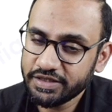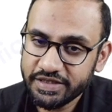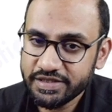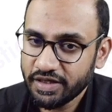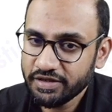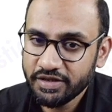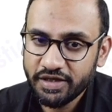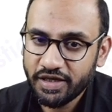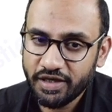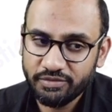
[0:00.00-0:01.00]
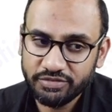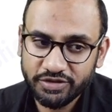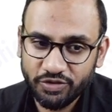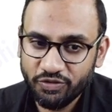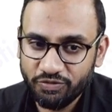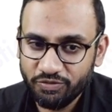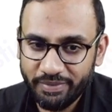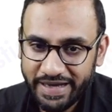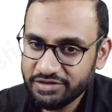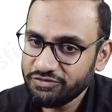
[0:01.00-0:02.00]
that these are,
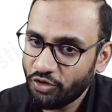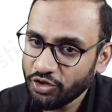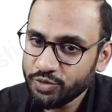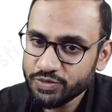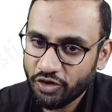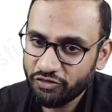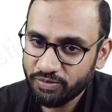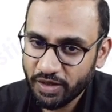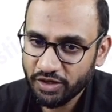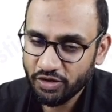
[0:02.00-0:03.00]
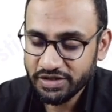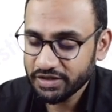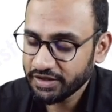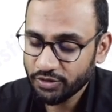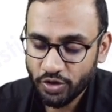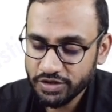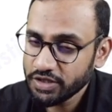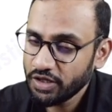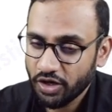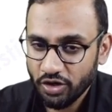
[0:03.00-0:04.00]
massive volumes of blood loss and can cause
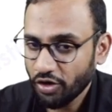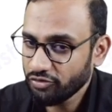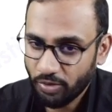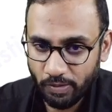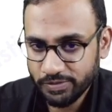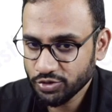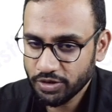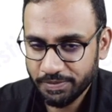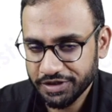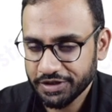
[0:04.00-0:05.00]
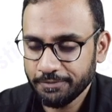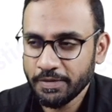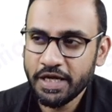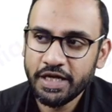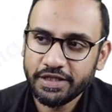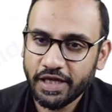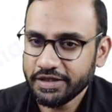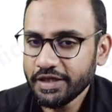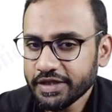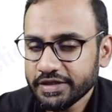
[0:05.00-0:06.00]
a lot of problems to the patient. The
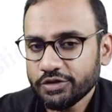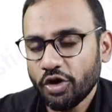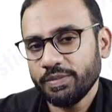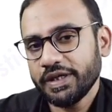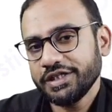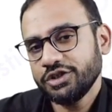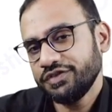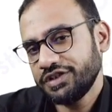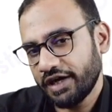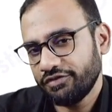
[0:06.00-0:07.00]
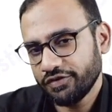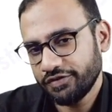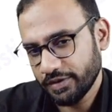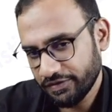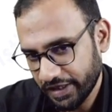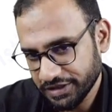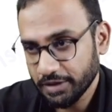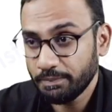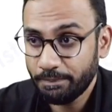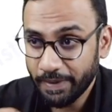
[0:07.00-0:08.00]
other dreaded complication of shaft of femur
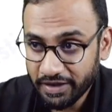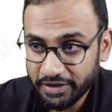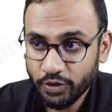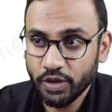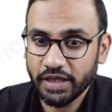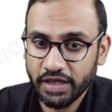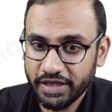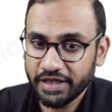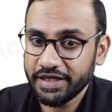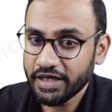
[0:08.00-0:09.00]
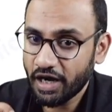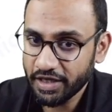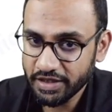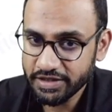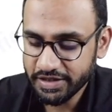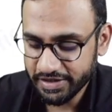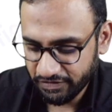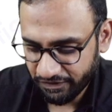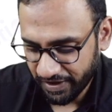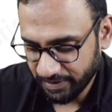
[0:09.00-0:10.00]
fracture, particularly in adults, is
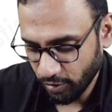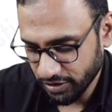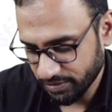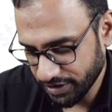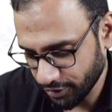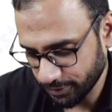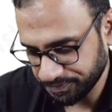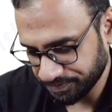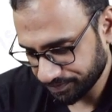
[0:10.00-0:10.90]
fat embolism syndrome.